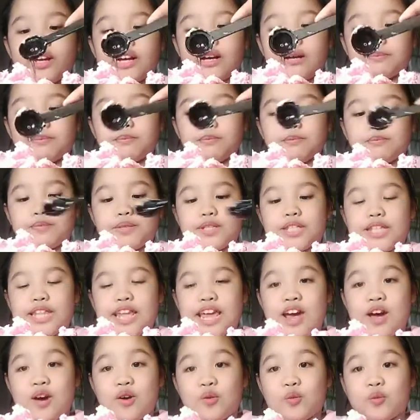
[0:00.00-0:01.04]
cups
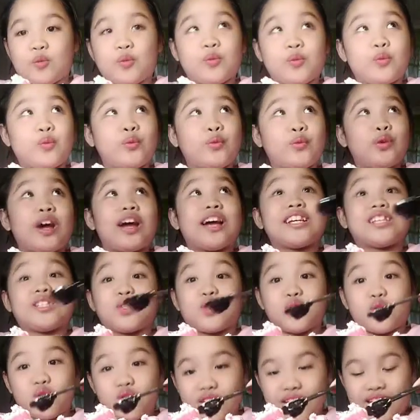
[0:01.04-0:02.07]
now. 3
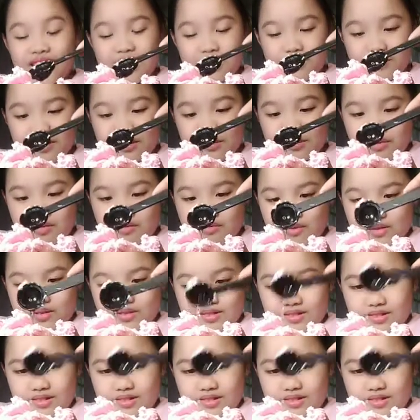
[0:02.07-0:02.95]
tablespoons.